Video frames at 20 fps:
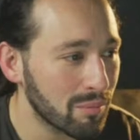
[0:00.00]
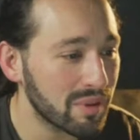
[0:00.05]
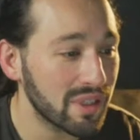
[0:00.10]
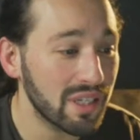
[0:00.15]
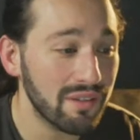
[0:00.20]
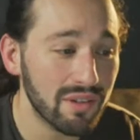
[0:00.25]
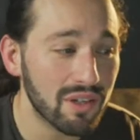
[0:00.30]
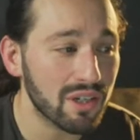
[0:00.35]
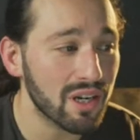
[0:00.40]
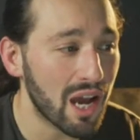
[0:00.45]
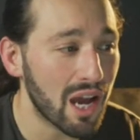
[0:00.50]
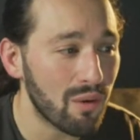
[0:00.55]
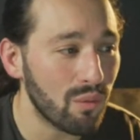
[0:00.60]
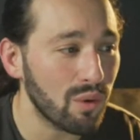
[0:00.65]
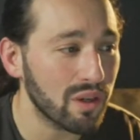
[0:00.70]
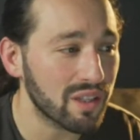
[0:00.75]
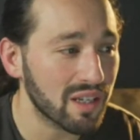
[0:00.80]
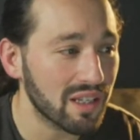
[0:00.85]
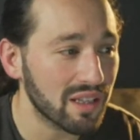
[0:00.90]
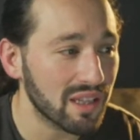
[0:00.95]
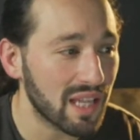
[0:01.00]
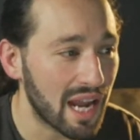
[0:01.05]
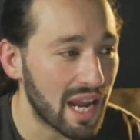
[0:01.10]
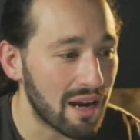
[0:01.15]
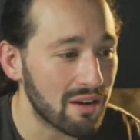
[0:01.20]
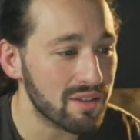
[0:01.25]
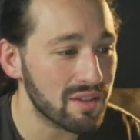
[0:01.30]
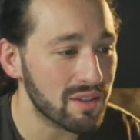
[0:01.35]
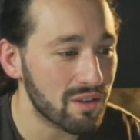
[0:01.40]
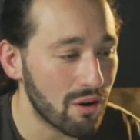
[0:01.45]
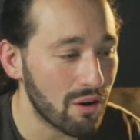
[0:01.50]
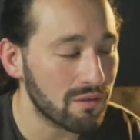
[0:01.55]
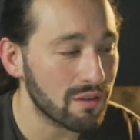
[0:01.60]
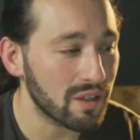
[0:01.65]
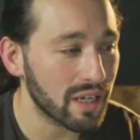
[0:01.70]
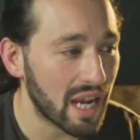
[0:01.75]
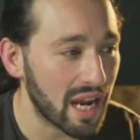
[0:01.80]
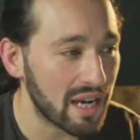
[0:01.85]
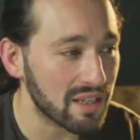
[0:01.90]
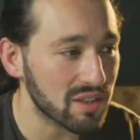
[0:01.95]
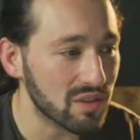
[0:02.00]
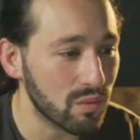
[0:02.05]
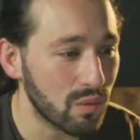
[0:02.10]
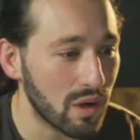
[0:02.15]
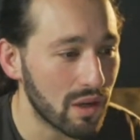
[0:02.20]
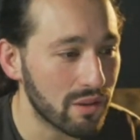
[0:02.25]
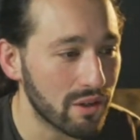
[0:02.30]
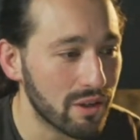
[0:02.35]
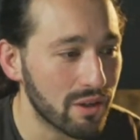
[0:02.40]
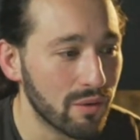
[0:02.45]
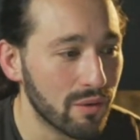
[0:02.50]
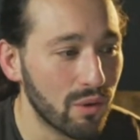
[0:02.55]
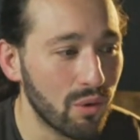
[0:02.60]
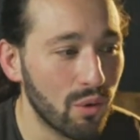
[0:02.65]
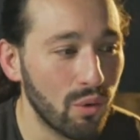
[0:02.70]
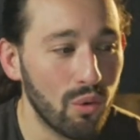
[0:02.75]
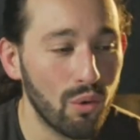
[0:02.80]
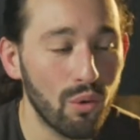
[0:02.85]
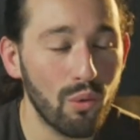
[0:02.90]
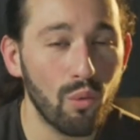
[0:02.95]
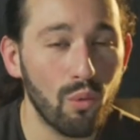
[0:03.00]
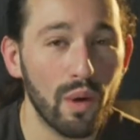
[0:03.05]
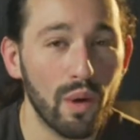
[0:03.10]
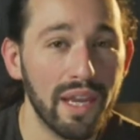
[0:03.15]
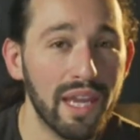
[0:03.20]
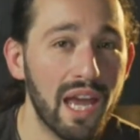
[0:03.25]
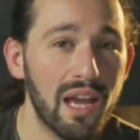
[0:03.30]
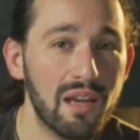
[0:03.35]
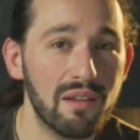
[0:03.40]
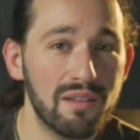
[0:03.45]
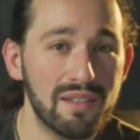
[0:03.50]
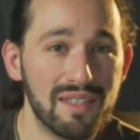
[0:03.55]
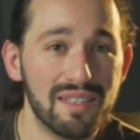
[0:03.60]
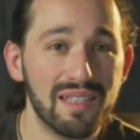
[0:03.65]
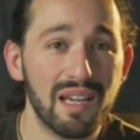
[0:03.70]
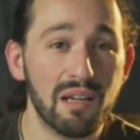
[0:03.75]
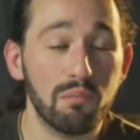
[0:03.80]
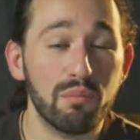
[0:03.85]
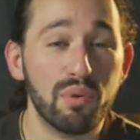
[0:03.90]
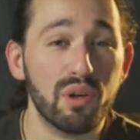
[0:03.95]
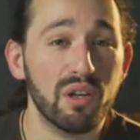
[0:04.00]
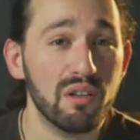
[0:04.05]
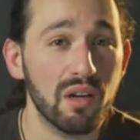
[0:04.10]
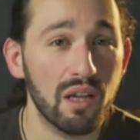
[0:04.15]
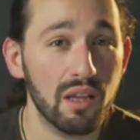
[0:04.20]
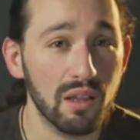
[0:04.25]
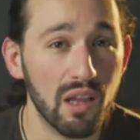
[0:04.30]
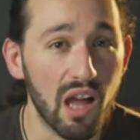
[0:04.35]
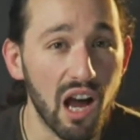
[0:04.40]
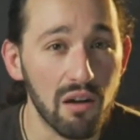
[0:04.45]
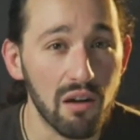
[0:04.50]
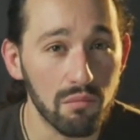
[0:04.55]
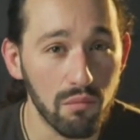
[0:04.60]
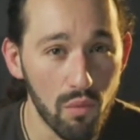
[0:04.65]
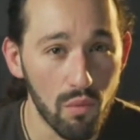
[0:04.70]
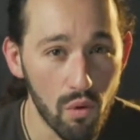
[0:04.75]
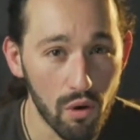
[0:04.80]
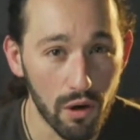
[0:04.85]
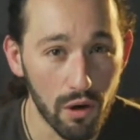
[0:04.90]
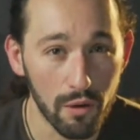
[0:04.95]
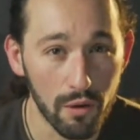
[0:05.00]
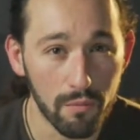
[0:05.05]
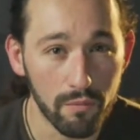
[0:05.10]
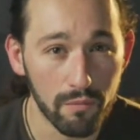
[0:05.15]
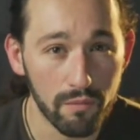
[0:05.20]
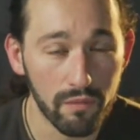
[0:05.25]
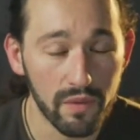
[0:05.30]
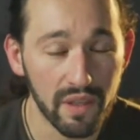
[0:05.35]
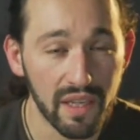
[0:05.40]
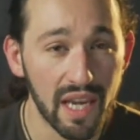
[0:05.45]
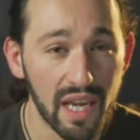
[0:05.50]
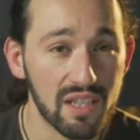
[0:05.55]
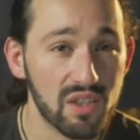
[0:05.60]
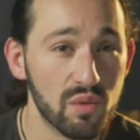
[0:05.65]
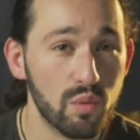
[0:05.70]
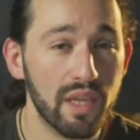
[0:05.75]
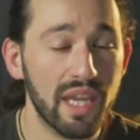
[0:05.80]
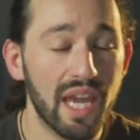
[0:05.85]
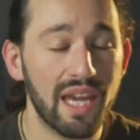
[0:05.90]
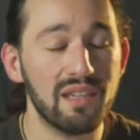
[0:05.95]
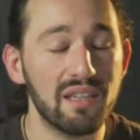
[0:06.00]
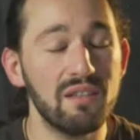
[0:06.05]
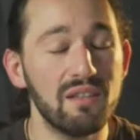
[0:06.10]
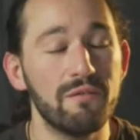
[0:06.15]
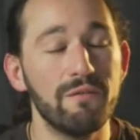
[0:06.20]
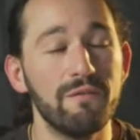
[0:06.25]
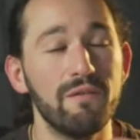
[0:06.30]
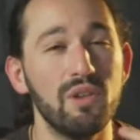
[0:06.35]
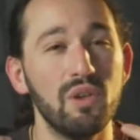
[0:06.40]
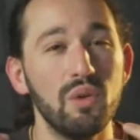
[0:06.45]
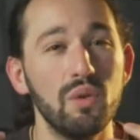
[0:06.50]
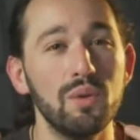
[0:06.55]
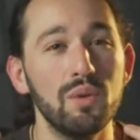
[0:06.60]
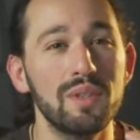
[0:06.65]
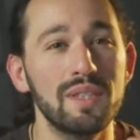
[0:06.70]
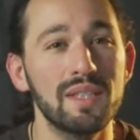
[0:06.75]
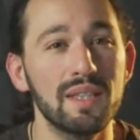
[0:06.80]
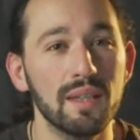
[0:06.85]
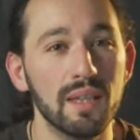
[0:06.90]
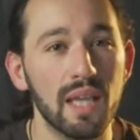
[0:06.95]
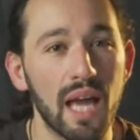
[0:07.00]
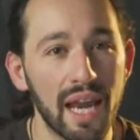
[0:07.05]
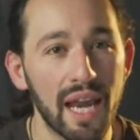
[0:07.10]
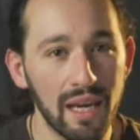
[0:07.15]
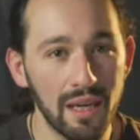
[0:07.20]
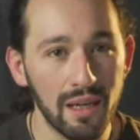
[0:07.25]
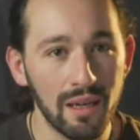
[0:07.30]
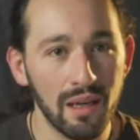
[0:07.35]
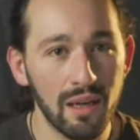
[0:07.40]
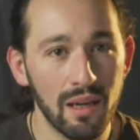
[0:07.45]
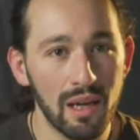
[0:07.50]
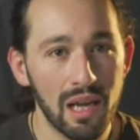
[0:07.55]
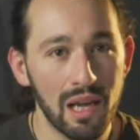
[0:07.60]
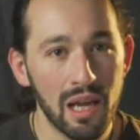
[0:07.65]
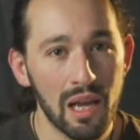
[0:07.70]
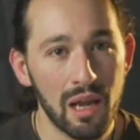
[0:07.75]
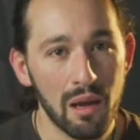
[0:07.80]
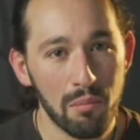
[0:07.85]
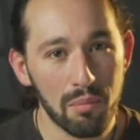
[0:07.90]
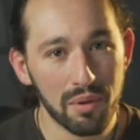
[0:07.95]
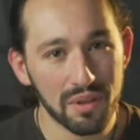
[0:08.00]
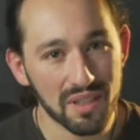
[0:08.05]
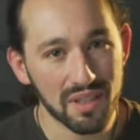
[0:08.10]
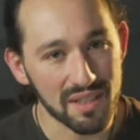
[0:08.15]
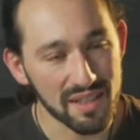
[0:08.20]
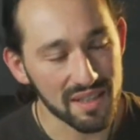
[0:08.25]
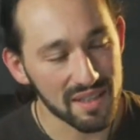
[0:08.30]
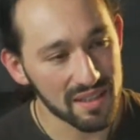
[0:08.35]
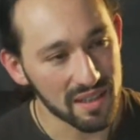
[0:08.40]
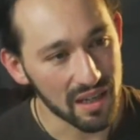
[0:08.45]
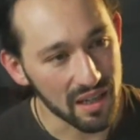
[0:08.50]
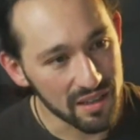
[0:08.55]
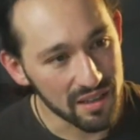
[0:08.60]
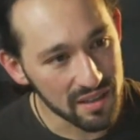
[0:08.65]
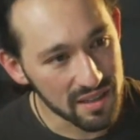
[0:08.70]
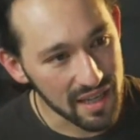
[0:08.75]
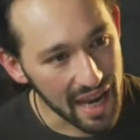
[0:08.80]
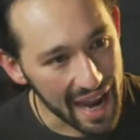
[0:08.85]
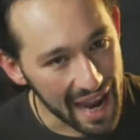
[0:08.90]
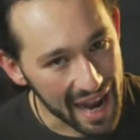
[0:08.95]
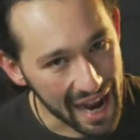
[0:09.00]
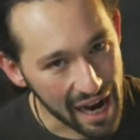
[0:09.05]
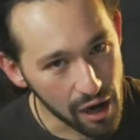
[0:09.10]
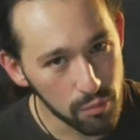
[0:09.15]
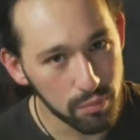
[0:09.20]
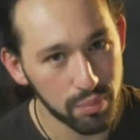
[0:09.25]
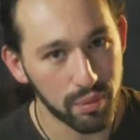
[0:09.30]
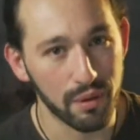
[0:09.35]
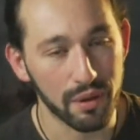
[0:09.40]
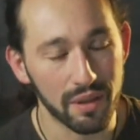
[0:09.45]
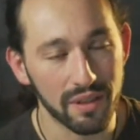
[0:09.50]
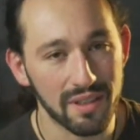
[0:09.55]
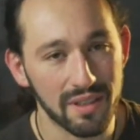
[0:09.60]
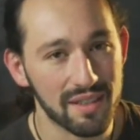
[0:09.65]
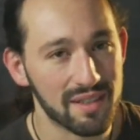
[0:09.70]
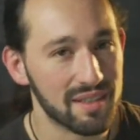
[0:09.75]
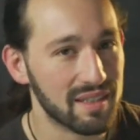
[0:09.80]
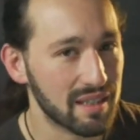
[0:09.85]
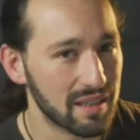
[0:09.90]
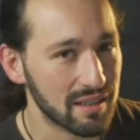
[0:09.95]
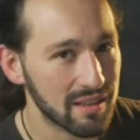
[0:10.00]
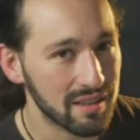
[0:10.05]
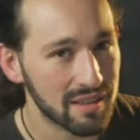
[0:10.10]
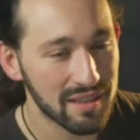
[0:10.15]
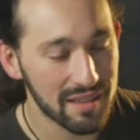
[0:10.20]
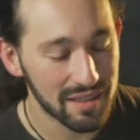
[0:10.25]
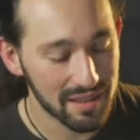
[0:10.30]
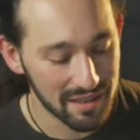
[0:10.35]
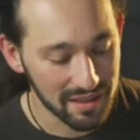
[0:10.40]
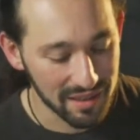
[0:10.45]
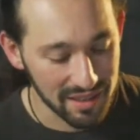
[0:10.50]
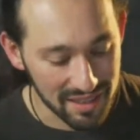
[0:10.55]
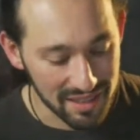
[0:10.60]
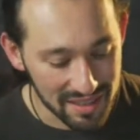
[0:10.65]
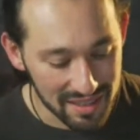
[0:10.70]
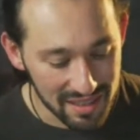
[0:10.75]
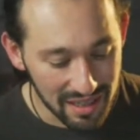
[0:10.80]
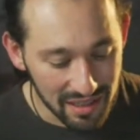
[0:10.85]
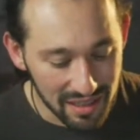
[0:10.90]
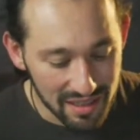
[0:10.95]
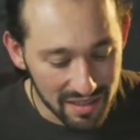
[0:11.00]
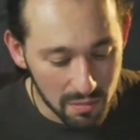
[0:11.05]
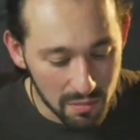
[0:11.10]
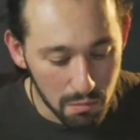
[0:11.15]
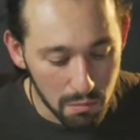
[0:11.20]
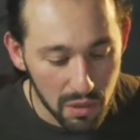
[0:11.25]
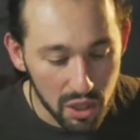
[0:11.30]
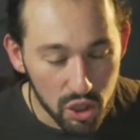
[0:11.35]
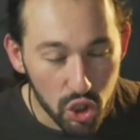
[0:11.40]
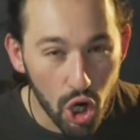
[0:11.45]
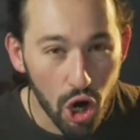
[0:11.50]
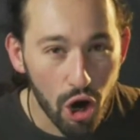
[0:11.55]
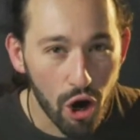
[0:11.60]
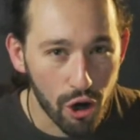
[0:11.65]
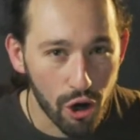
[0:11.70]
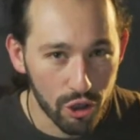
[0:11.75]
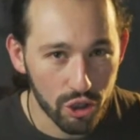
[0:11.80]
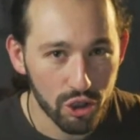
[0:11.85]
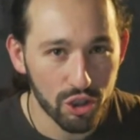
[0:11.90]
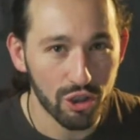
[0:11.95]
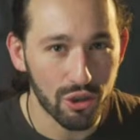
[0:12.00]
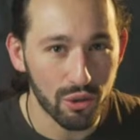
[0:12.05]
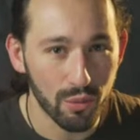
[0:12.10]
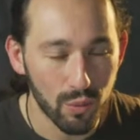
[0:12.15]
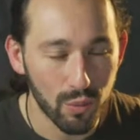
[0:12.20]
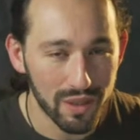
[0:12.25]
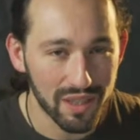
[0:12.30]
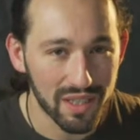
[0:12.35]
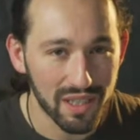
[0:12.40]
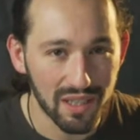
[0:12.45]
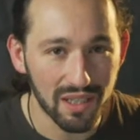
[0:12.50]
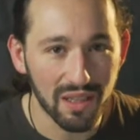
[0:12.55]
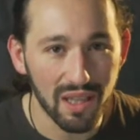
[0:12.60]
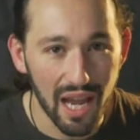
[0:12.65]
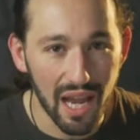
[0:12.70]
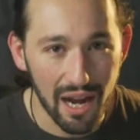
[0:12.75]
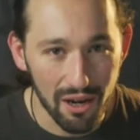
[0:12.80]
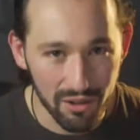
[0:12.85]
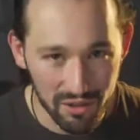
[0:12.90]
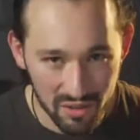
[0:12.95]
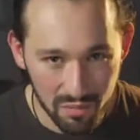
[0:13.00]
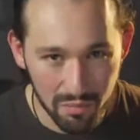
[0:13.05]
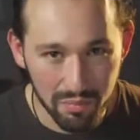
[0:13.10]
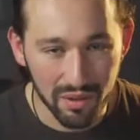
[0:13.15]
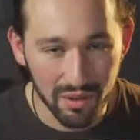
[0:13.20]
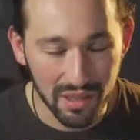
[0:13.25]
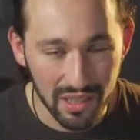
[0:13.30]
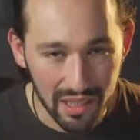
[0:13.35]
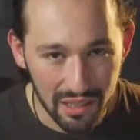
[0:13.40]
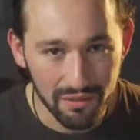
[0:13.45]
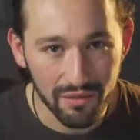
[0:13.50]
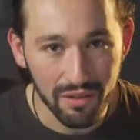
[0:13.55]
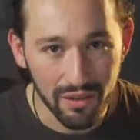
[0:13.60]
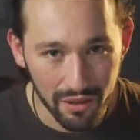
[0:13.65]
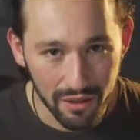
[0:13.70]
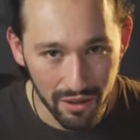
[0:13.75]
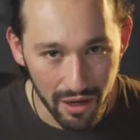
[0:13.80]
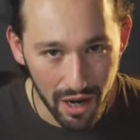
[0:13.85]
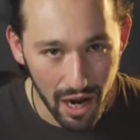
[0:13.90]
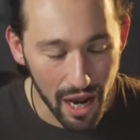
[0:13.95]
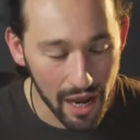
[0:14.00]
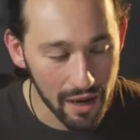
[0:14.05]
it or not, with clouds and overcast weather, we get sunburnt a lot more. Yes, we get diffused light, but the sun's output, the sun is much harsher with the clouds, believe it or not.